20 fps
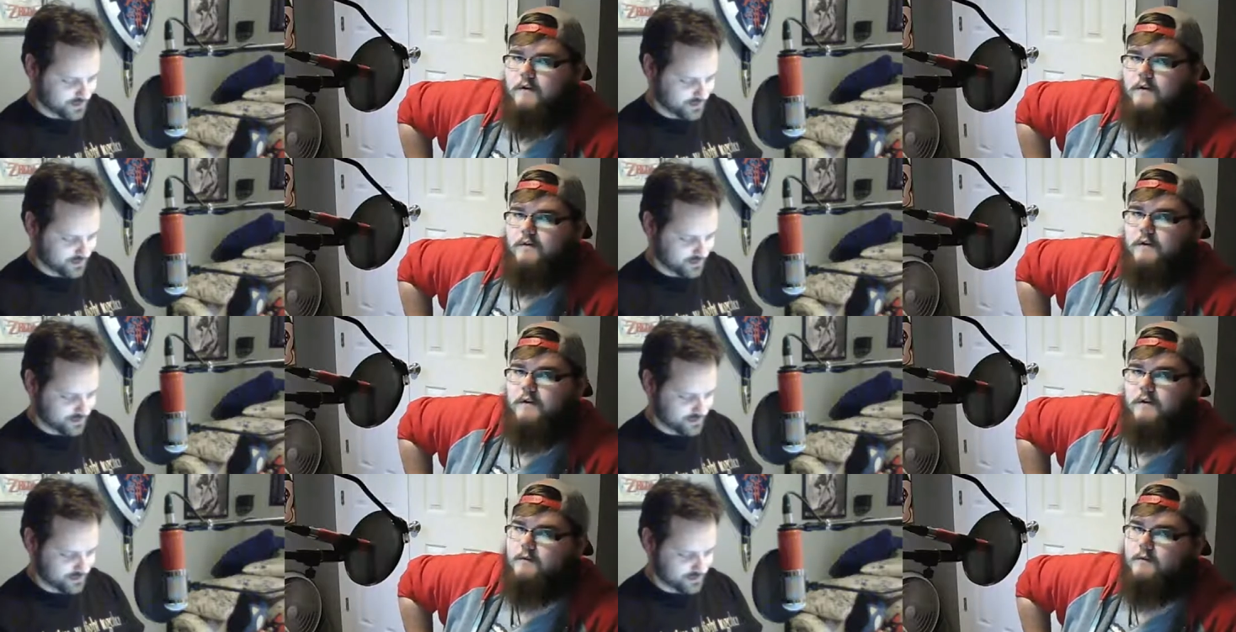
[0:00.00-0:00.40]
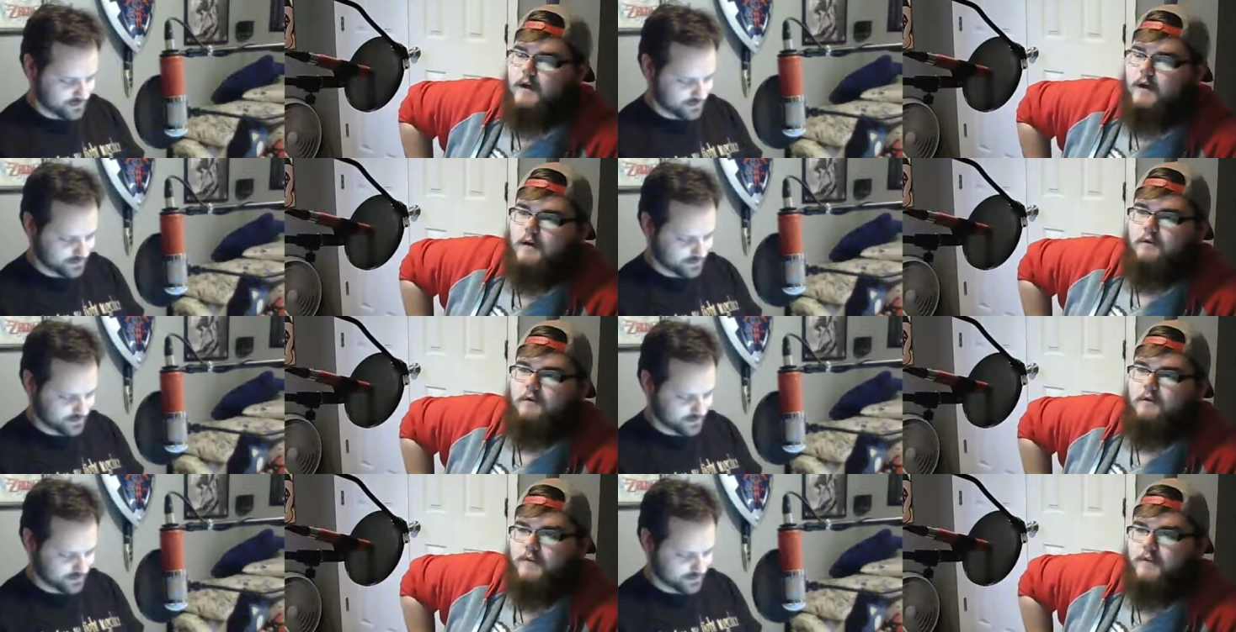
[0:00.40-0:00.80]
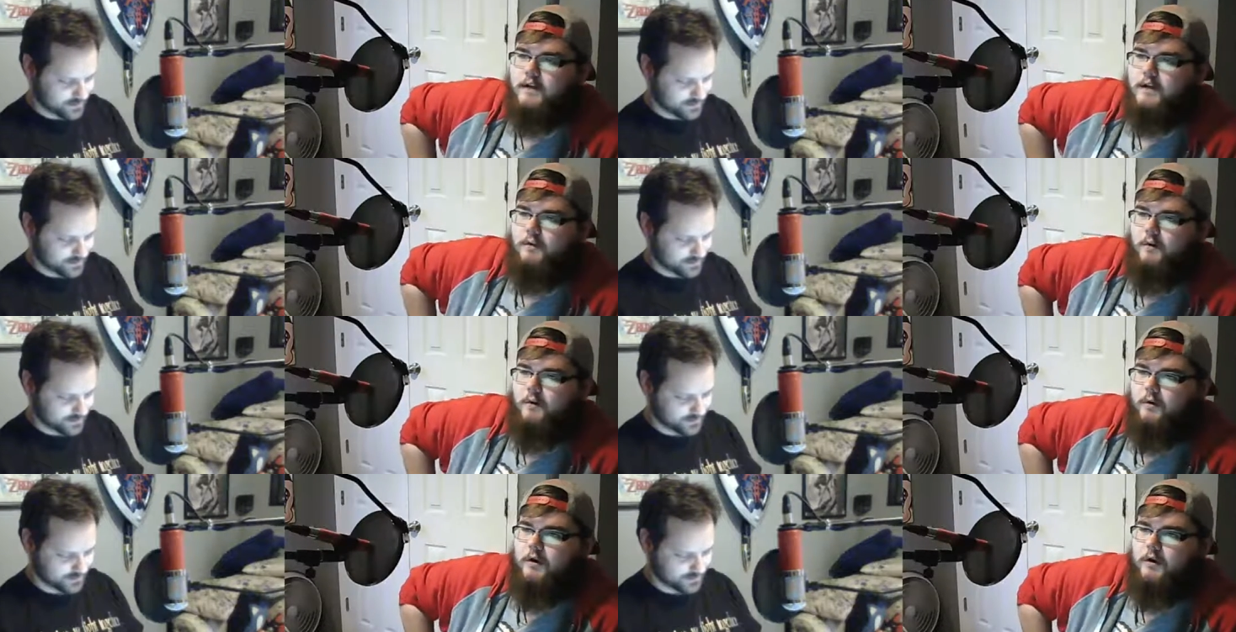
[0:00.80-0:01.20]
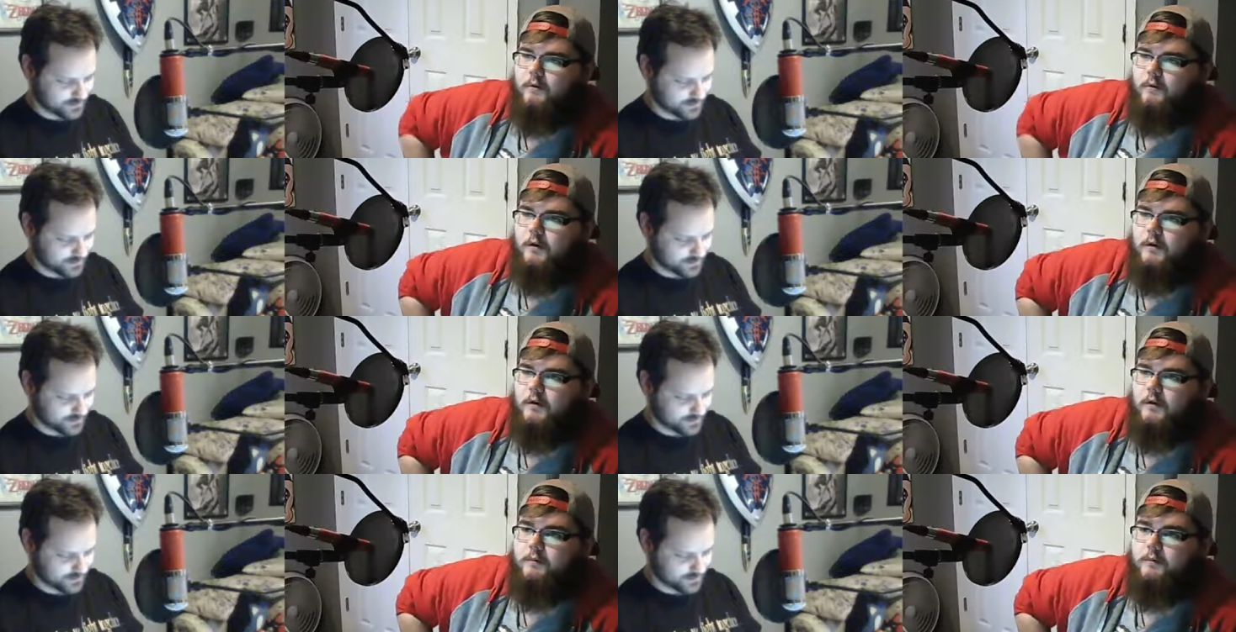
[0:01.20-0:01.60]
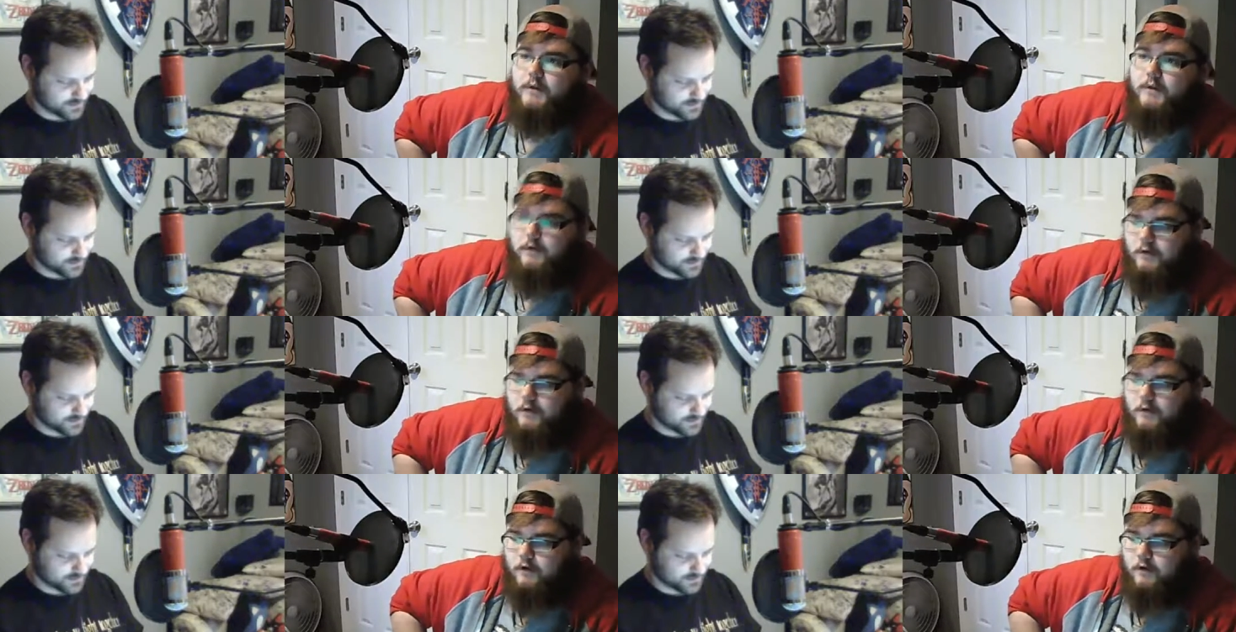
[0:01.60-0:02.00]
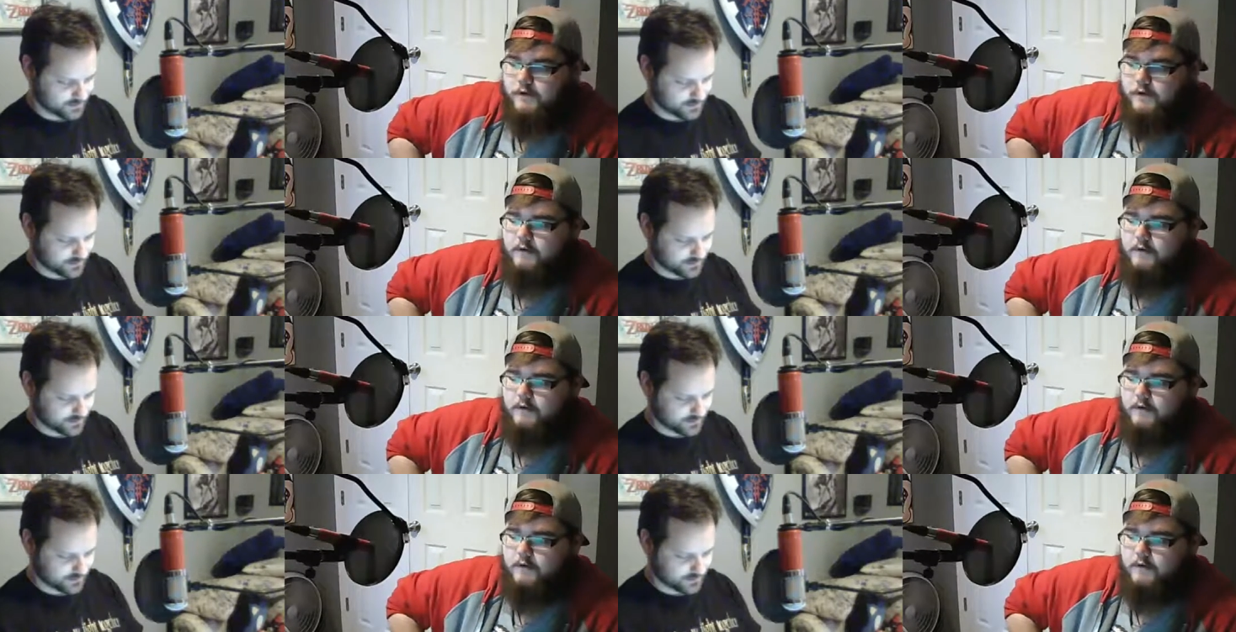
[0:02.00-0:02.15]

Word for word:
Speaker 1: can make illegal Pokemon, but you can also